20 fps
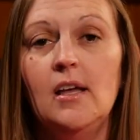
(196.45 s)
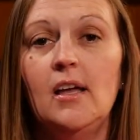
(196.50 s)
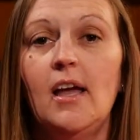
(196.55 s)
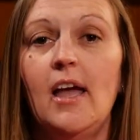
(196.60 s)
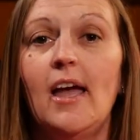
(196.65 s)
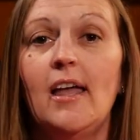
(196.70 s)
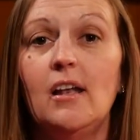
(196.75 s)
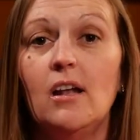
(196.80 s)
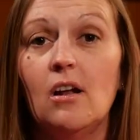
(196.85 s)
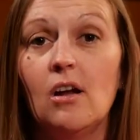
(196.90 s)

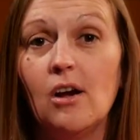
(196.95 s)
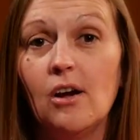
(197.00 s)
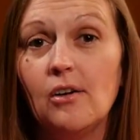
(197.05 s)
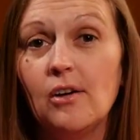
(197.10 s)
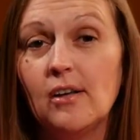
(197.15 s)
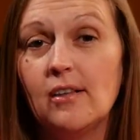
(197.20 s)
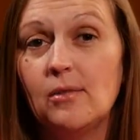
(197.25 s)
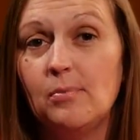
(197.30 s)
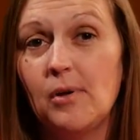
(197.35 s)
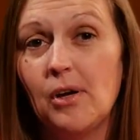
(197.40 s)
And in our
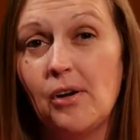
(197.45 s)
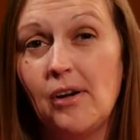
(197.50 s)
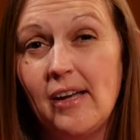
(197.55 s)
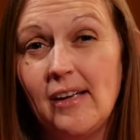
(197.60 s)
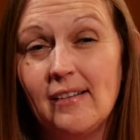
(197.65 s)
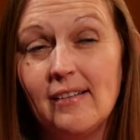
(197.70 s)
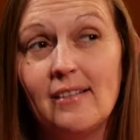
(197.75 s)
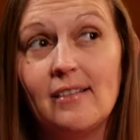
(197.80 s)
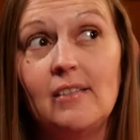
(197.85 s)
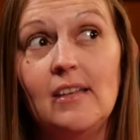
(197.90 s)

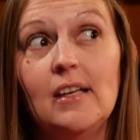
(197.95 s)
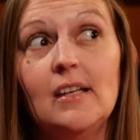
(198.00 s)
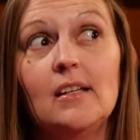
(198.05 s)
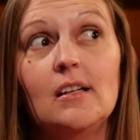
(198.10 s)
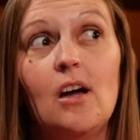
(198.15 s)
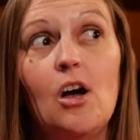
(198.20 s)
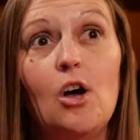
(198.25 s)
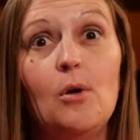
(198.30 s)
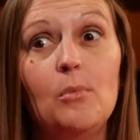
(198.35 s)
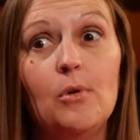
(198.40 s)
experience,
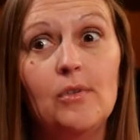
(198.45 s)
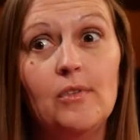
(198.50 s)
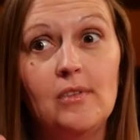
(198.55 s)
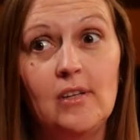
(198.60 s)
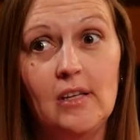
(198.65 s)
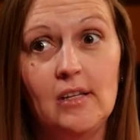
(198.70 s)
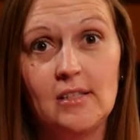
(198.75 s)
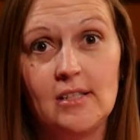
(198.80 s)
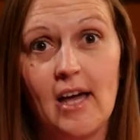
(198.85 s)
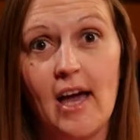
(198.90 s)
almost
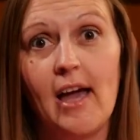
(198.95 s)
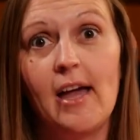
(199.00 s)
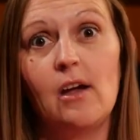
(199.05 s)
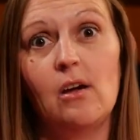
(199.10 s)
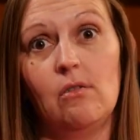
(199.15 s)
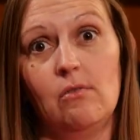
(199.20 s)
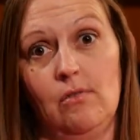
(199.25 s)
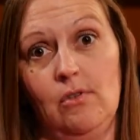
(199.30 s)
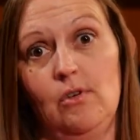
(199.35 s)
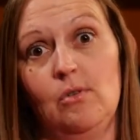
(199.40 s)
the
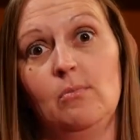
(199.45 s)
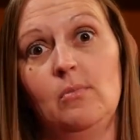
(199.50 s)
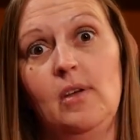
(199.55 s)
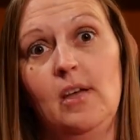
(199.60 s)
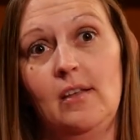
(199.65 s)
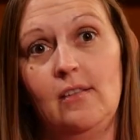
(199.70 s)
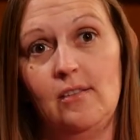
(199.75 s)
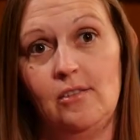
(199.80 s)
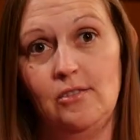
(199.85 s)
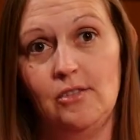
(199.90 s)
entire room
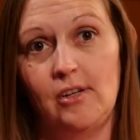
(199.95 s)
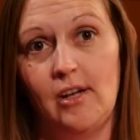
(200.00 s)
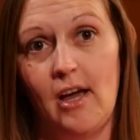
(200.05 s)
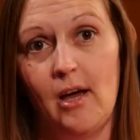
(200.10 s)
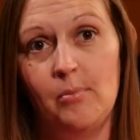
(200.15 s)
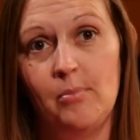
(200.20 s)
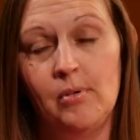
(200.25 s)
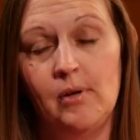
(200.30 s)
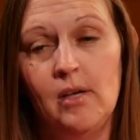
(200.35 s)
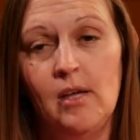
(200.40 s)
has stood
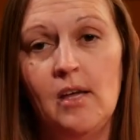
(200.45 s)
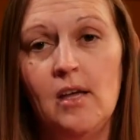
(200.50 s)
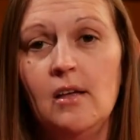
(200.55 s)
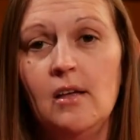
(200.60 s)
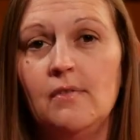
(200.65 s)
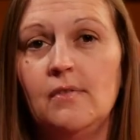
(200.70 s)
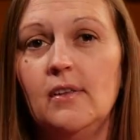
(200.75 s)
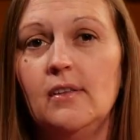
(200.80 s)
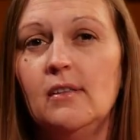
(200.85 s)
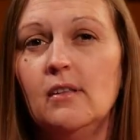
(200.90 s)
up.
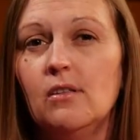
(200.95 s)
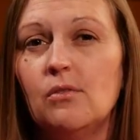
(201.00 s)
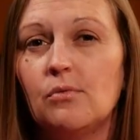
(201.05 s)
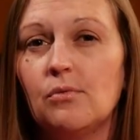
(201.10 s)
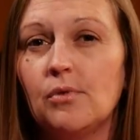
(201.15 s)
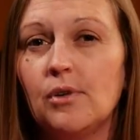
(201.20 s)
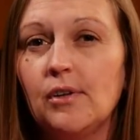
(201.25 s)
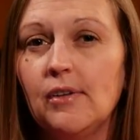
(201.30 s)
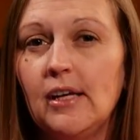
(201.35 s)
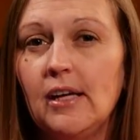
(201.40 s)
This is
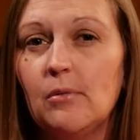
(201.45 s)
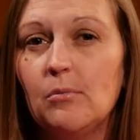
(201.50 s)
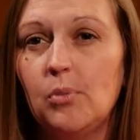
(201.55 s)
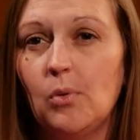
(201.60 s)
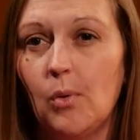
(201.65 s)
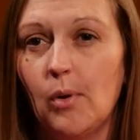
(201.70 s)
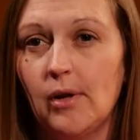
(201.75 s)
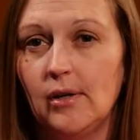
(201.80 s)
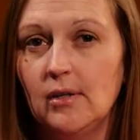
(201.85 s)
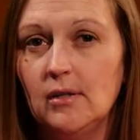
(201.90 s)
really
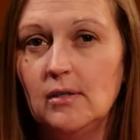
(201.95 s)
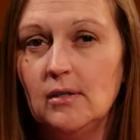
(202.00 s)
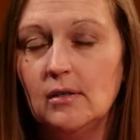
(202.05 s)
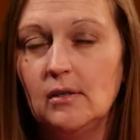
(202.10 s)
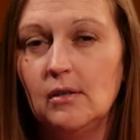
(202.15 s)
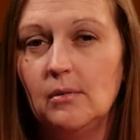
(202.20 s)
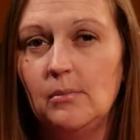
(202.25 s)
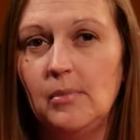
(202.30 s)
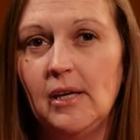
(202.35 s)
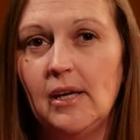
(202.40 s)
important
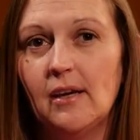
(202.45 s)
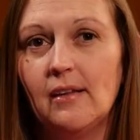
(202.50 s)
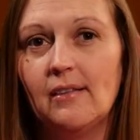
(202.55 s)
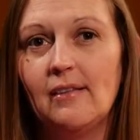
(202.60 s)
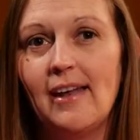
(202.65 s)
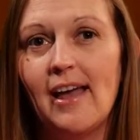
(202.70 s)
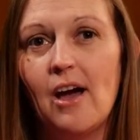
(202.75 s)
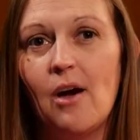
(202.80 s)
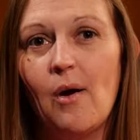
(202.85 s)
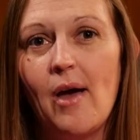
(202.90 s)
because
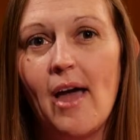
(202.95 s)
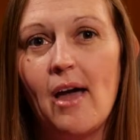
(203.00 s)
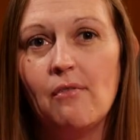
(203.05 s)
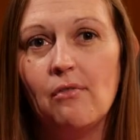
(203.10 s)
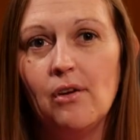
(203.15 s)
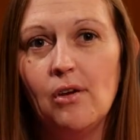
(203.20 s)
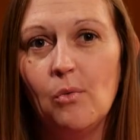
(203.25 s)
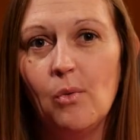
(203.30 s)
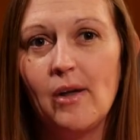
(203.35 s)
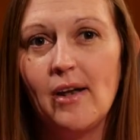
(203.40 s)
now
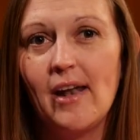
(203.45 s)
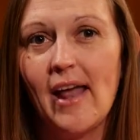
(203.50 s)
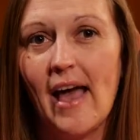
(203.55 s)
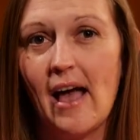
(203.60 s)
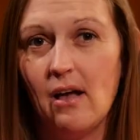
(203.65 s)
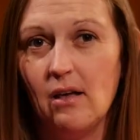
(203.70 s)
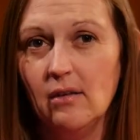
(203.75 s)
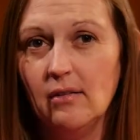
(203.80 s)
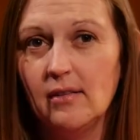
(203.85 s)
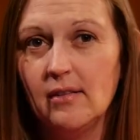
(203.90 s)
everyone
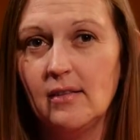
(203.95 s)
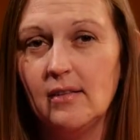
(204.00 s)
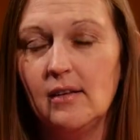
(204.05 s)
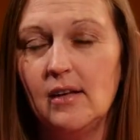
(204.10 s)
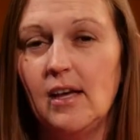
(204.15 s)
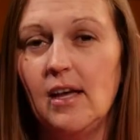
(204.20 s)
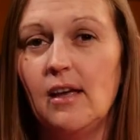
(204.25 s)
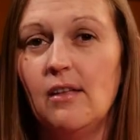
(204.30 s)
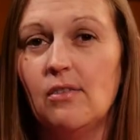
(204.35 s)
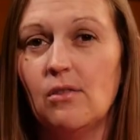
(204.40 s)
else
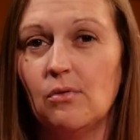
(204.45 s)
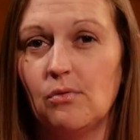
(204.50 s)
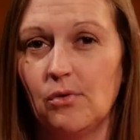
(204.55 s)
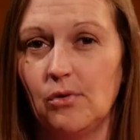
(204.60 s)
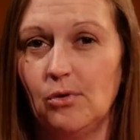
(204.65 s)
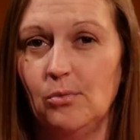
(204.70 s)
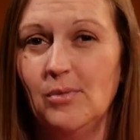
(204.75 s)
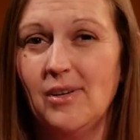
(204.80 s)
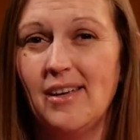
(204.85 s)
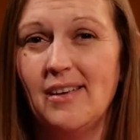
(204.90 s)
in the
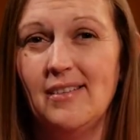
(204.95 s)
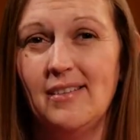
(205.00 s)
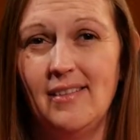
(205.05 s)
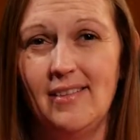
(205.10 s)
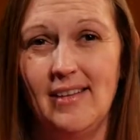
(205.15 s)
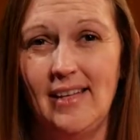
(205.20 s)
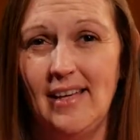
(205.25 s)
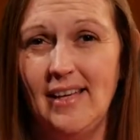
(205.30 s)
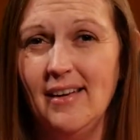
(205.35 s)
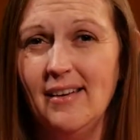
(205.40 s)
room can
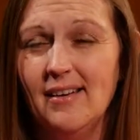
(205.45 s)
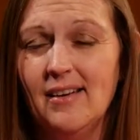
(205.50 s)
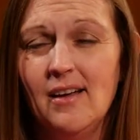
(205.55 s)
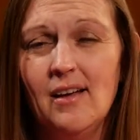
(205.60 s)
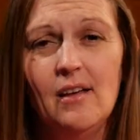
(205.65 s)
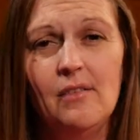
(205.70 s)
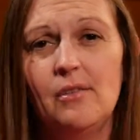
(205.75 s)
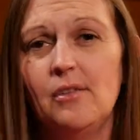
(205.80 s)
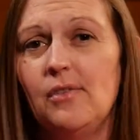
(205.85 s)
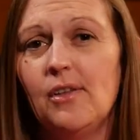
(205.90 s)
see
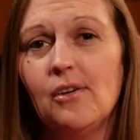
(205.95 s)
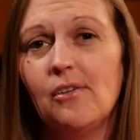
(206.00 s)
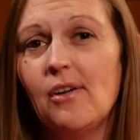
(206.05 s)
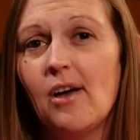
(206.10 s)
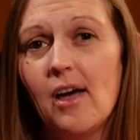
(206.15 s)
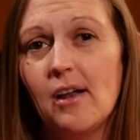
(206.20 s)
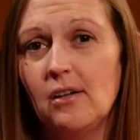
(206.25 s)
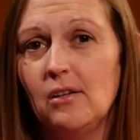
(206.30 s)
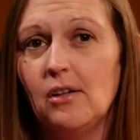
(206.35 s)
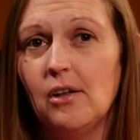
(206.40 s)
that they're
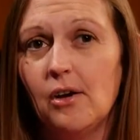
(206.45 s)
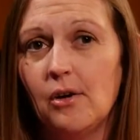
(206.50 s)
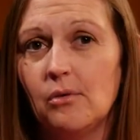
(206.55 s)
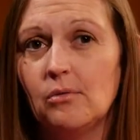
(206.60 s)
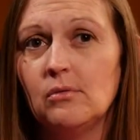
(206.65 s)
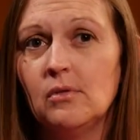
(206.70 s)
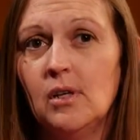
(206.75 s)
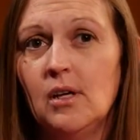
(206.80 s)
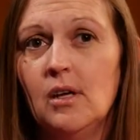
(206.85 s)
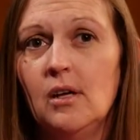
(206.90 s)
not alone.
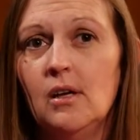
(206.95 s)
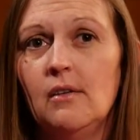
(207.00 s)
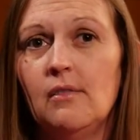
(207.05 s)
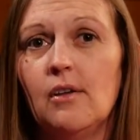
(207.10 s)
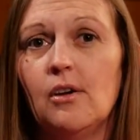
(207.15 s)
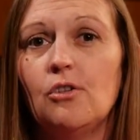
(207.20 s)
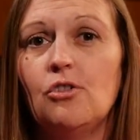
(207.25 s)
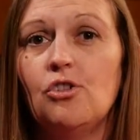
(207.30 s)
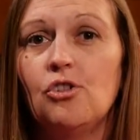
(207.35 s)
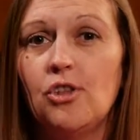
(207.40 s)

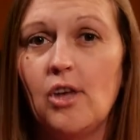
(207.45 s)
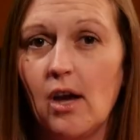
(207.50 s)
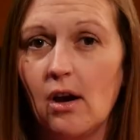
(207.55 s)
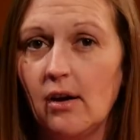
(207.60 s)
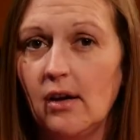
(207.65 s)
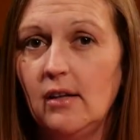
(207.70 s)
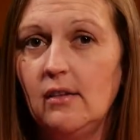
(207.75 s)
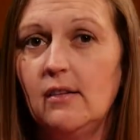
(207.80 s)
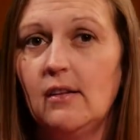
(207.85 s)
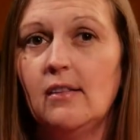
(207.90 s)
They're
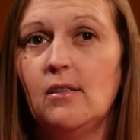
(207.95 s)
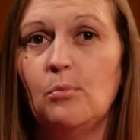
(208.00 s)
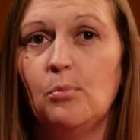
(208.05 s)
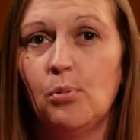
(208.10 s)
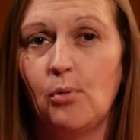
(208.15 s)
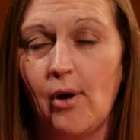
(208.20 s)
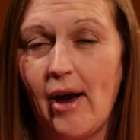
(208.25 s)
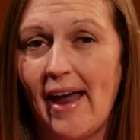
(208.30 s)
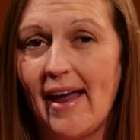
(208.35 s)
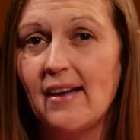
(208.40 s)
sharing this
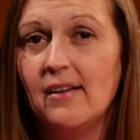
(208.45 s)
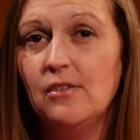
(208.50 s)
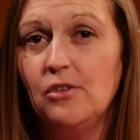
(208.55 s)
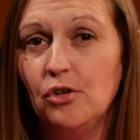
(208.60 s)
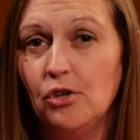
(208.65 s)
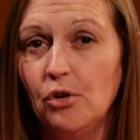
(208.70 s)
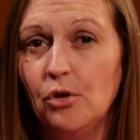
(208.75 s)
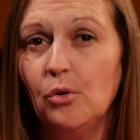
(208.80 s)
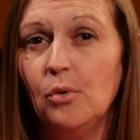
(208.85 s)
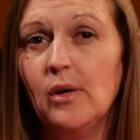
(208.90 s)
brand
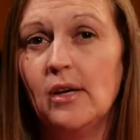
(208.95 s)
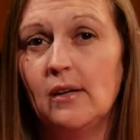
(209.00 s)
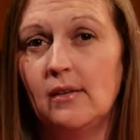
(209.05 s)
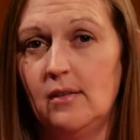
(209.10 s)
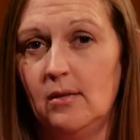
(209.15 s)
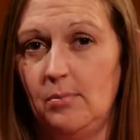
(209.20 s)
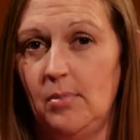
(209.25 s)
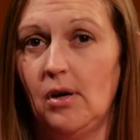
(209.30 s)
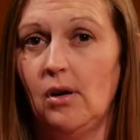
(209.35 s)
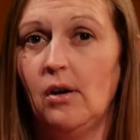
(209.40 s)
new
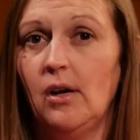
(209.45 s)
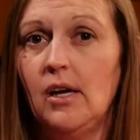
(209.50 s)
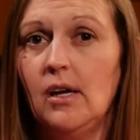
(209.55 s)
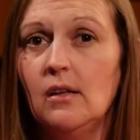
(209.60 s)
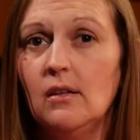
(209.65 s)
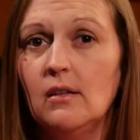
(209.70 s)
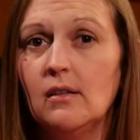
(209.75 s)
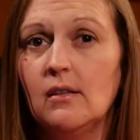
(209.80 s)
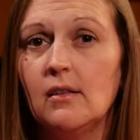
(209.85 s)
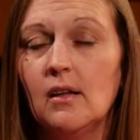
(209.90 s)

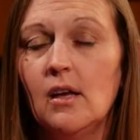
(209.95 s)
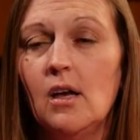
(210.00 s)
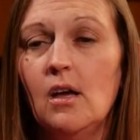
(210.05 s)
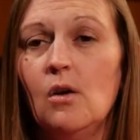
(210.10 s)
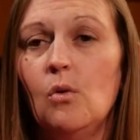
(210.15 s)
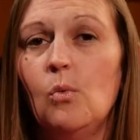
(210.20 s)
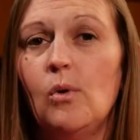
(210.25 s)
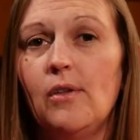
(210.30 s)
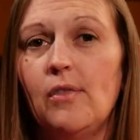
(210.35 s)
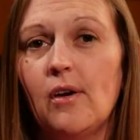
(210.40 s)
experience
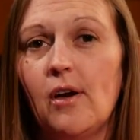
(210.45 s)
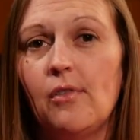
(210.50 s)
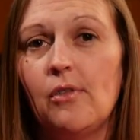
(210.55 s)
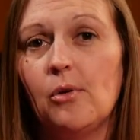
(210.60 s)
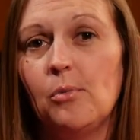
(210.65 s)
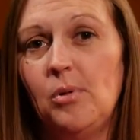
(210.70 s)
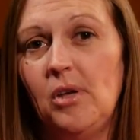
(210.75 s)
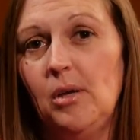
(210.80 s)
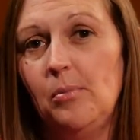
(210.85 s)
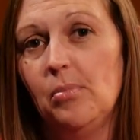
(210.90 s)
with
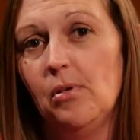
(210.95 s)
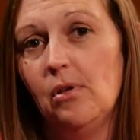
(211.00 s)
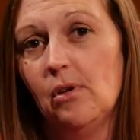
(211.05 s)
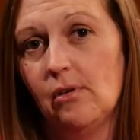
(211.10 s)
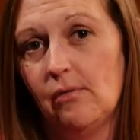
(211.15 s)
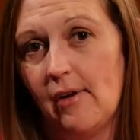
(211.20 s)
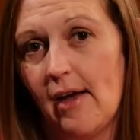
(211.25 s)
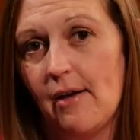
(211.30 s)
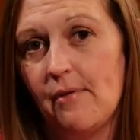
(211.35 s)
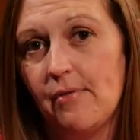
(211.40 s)
other people
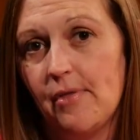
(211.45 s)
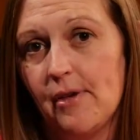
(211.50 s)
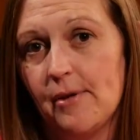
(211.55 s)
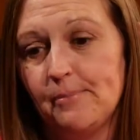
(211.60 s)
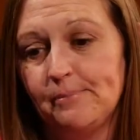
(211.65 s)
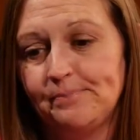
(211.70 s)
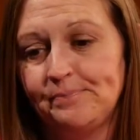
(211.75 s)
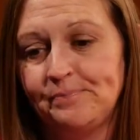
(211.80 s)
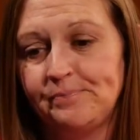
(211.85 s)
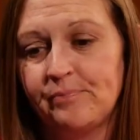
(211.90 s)
around them.